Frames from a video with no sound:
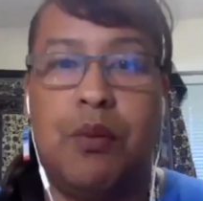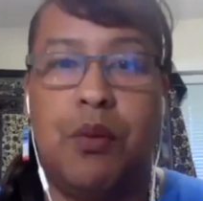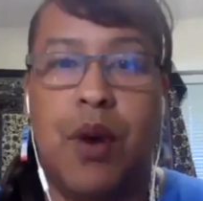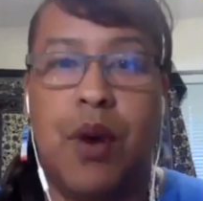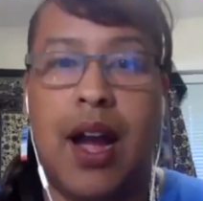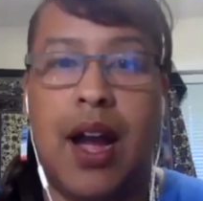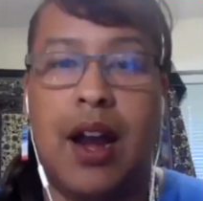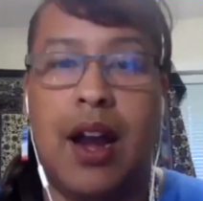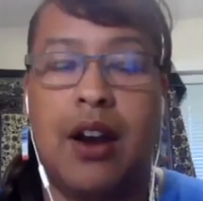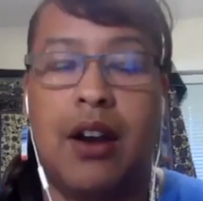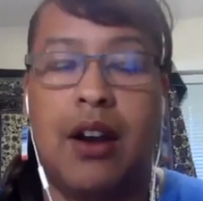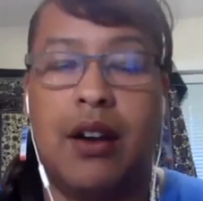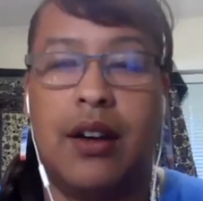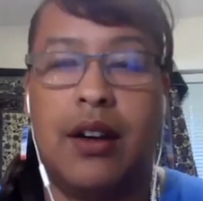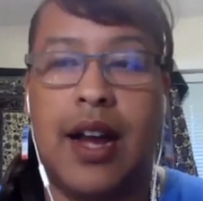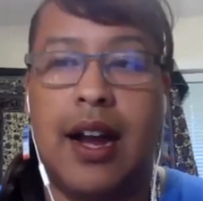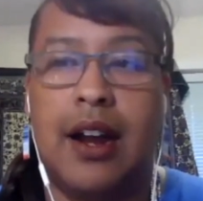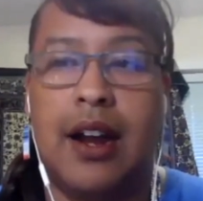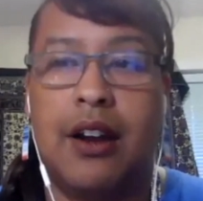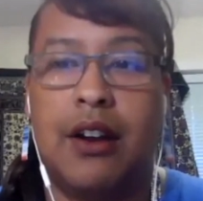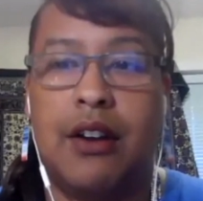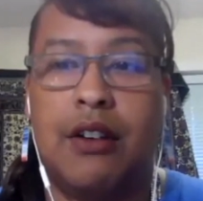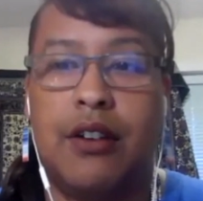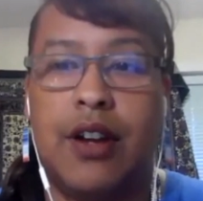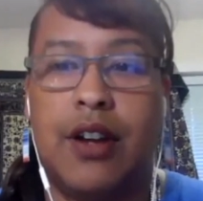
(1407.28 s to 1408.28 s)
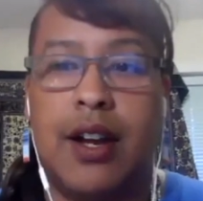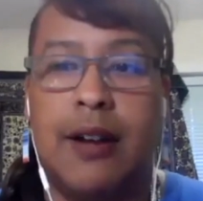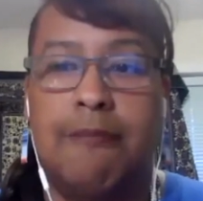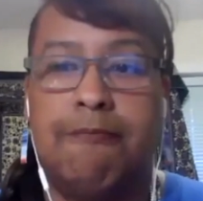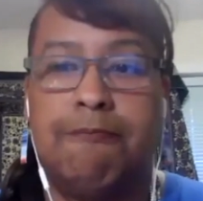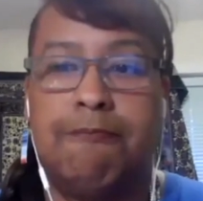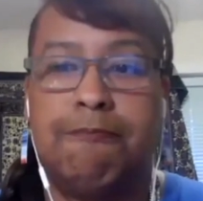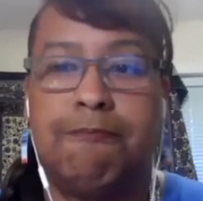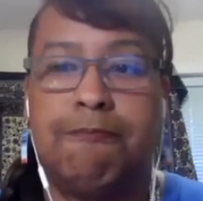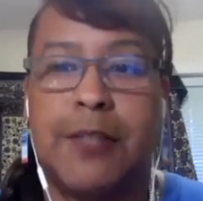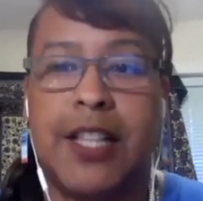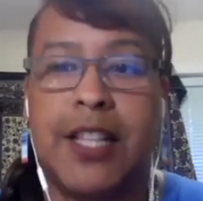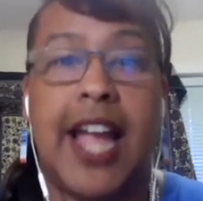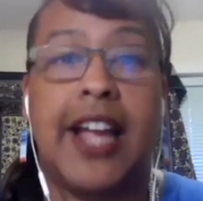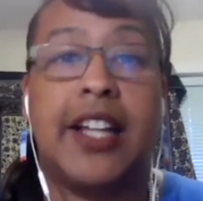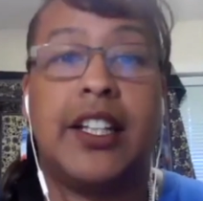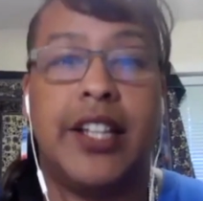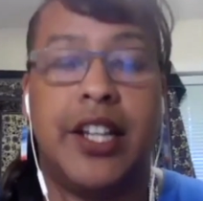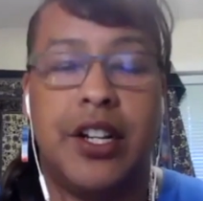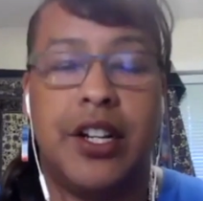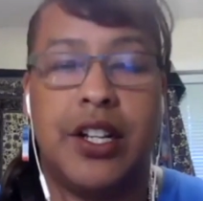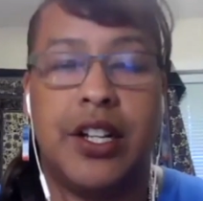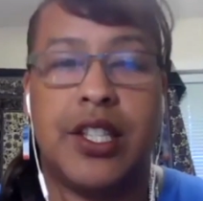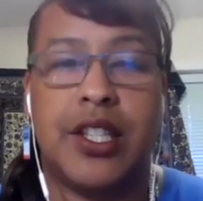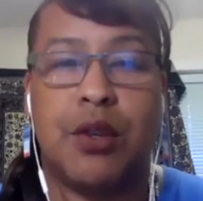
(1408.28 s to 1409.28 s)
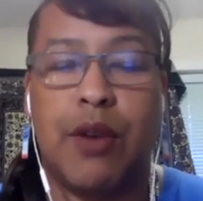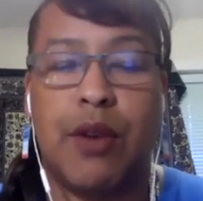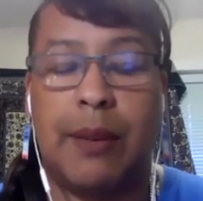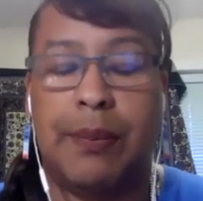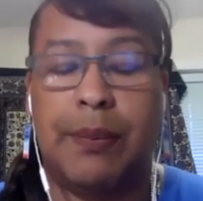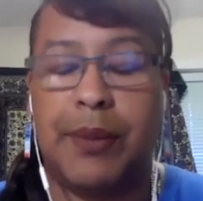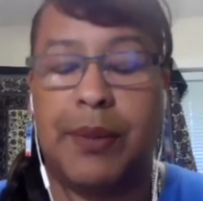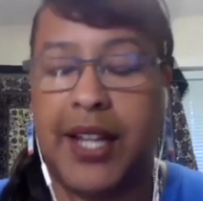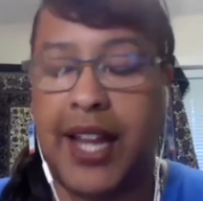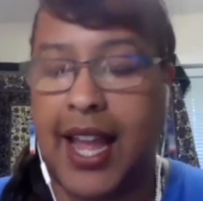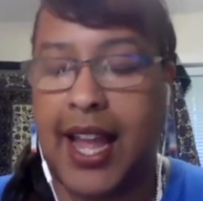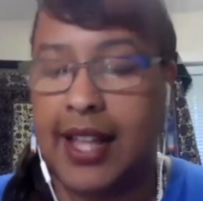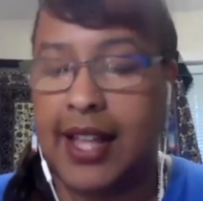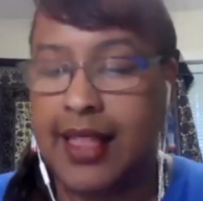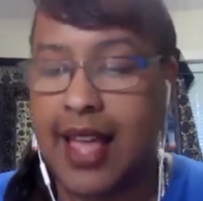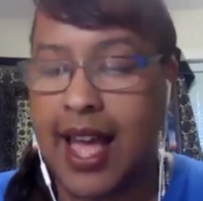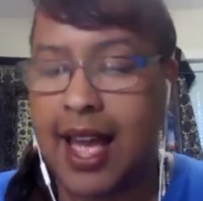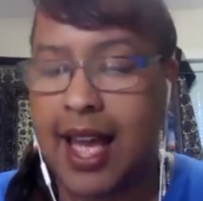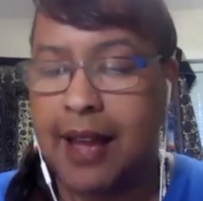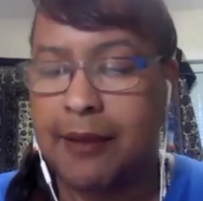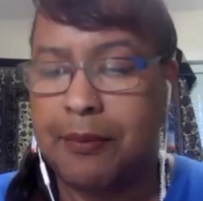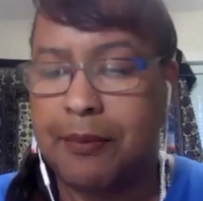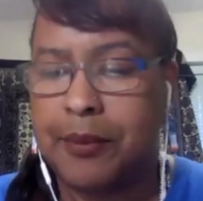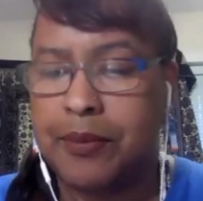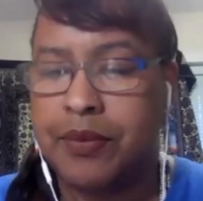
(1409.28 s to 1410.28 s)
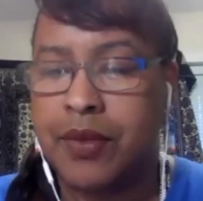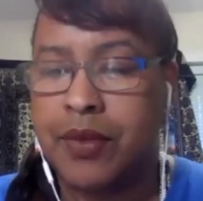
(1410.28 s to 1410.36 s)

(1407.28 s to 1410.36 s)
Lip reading: our likelihood to replicate that.